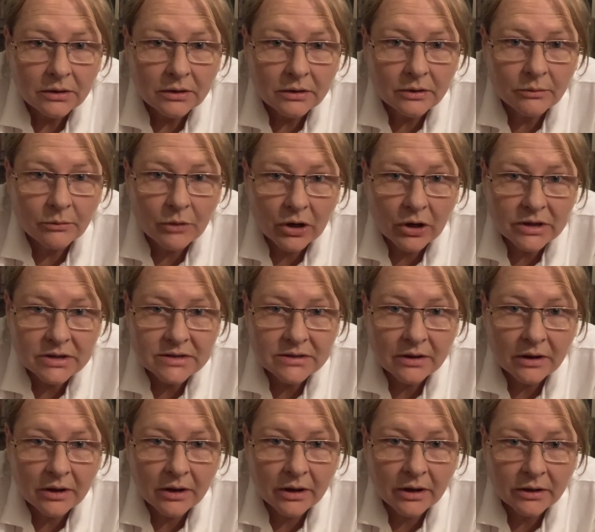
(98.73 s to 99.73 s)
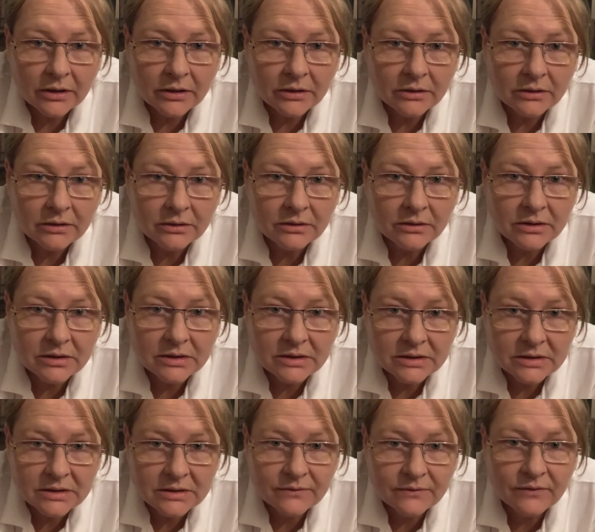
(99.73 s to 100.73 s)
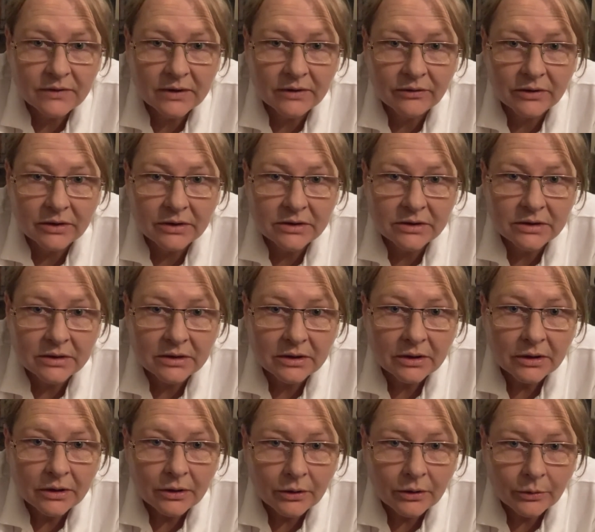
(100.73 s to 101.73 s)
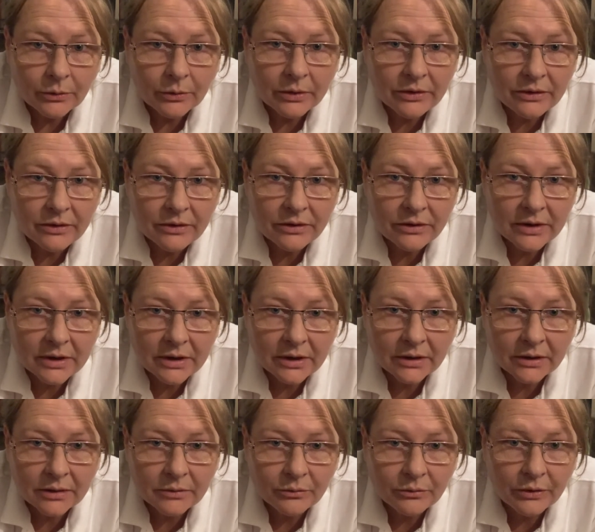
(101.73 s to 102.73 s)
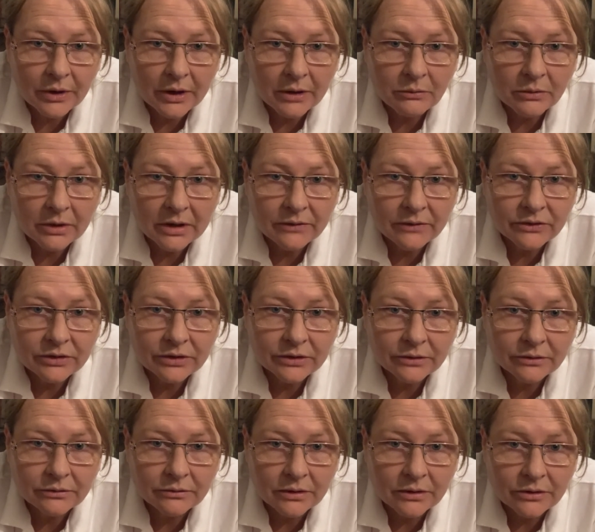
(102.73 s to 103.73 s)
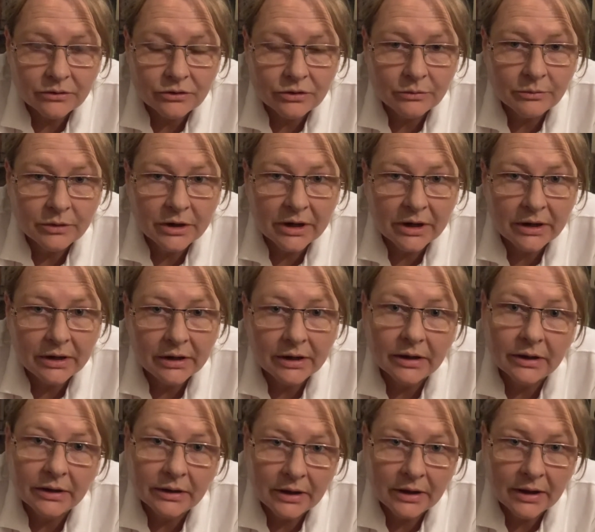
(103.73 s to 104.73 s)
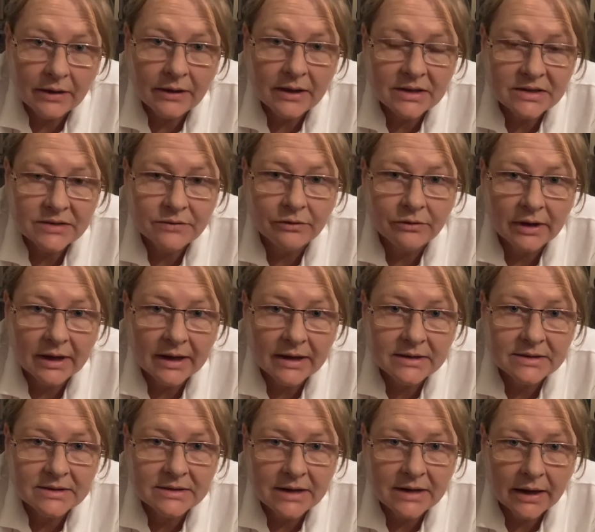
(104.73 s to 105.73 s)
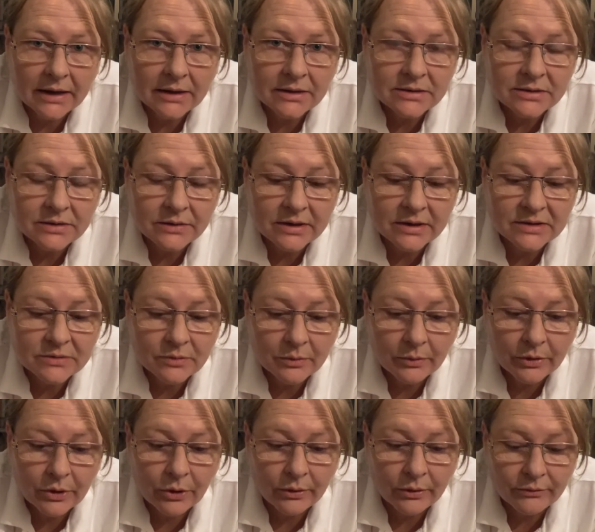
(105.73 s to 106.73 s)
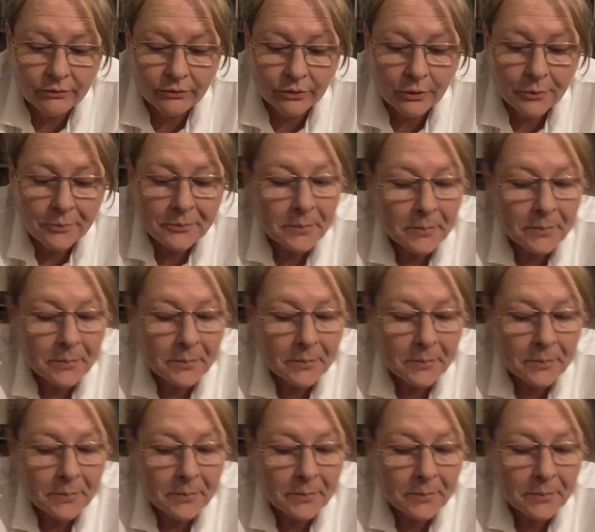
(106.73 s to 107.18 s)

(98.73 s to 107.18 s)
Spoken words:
The mind's eye is just vivid when the theta brainwaves are dominating, and that's a relaxed state. So that's what we're going for.